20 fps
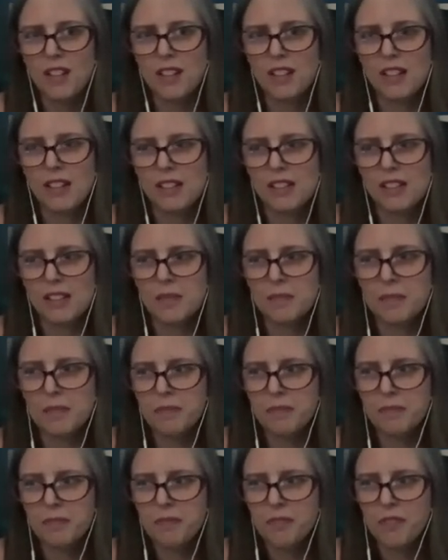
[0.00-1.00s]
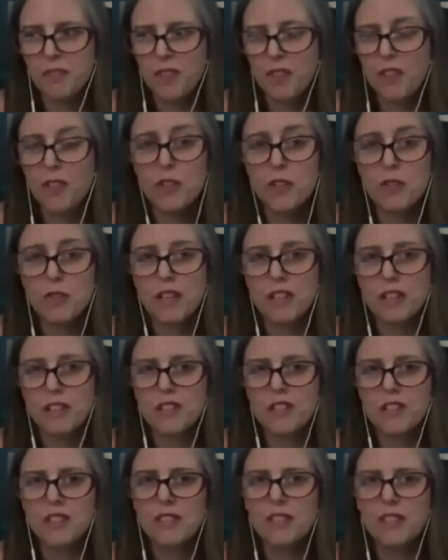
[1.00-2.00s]
uh, the
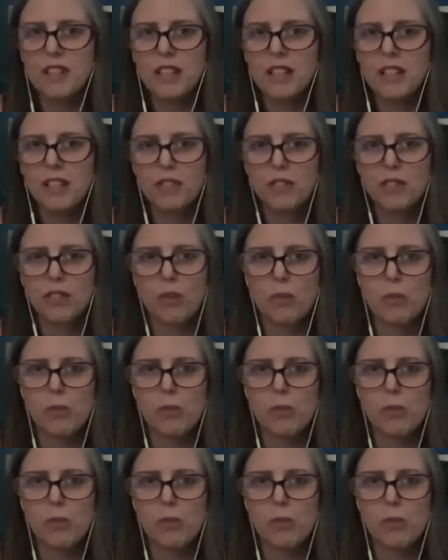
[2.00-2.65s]
director deviated so